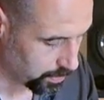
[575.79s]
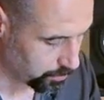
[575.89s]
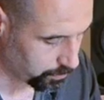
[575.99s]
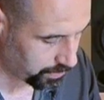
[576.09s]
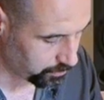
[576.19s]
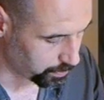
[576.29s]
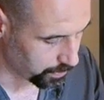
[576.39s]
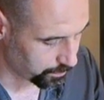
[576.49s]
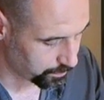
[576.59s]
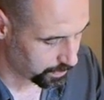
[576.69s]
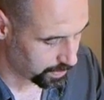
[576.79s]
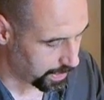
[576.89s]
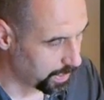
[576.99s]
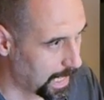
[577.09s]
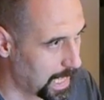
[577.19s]
So this one
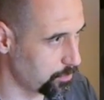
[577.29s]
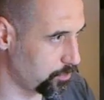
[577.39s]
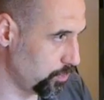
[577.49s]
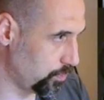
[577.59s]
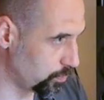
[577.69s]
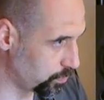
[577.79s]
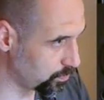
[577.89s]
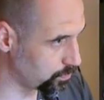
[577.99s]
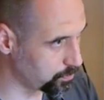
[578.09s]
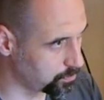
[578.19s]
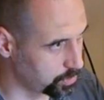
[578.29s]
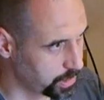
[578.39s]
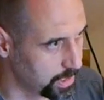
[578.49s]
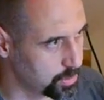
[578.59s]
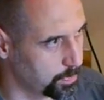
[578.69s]
allows you to
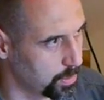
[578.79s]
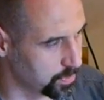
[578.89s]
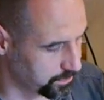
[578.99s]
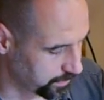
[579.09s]
change a bunch of